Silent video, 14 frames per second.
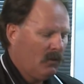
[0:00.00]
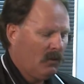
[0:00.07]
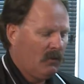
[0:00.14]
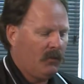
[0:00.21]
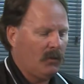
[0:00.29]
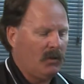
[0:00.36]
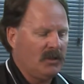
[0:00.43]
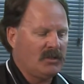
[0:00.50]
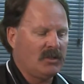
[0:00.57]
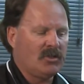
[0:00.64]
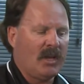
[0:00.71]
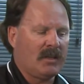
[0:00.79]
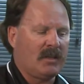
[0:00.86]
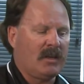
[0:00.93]
fuel is
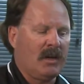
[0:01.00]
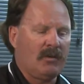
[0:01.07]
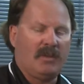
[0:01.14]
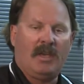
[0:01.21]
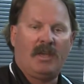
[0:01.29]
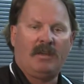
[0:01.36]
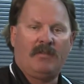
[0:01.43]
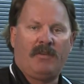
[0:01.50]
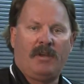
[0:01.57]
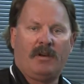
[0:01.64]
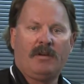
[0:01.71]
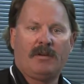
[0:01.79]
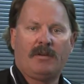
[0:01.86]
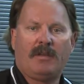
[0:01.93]
injected out the end of
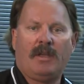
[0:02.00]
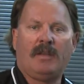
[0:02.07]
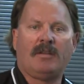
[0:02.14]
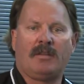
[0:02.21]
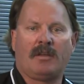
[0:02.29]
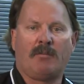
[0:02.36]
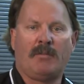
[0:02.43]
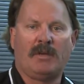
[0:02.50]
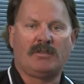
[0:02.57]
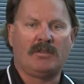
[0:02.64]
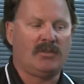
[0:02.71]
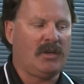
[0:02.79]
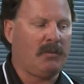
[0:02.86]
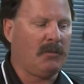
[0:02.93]
here into the
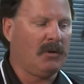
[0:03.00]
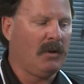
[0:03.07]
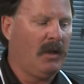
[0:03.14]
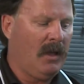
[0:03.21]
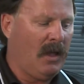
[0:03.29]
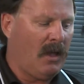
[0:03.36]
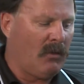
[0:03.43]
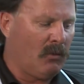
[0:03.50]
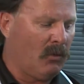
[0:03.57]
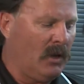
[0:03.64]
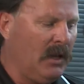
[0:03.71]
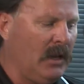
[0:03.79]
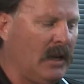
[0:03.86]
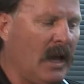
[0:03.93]
combustion chamber. And the
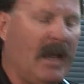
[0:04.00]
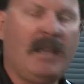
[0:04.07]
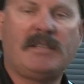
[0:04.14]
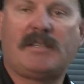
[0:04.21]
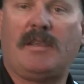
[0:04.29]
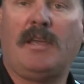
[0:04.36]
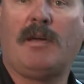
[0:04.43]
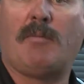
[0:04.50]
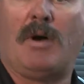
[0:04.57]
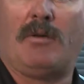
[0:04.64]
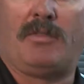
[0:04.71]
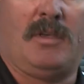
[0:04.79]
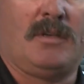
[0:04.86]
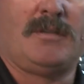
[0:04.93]
really nice thing
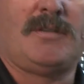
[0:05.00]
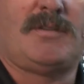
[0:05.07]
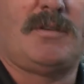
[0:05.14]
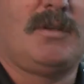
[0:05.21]
about this,